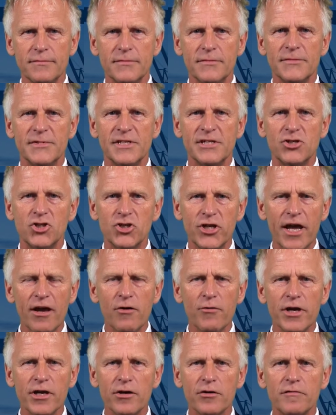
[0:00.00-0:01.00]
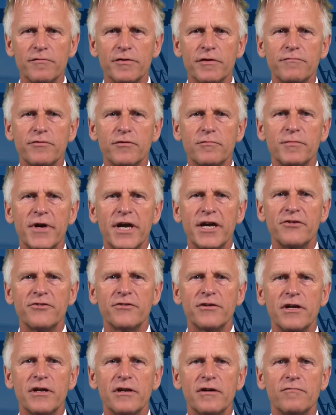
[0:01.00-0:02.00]
The sharing of
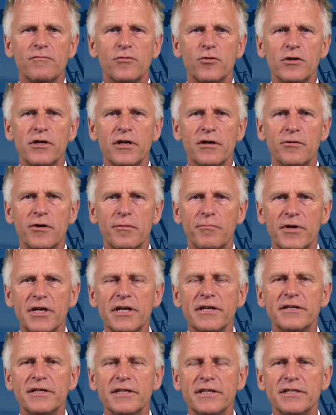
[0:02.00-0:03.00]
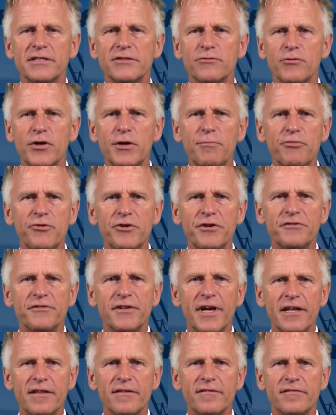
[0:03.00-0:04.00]
information and vulnerabilities
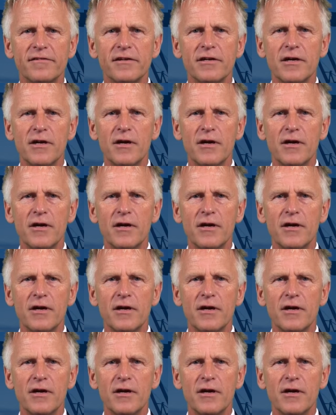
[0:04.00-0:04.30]
represents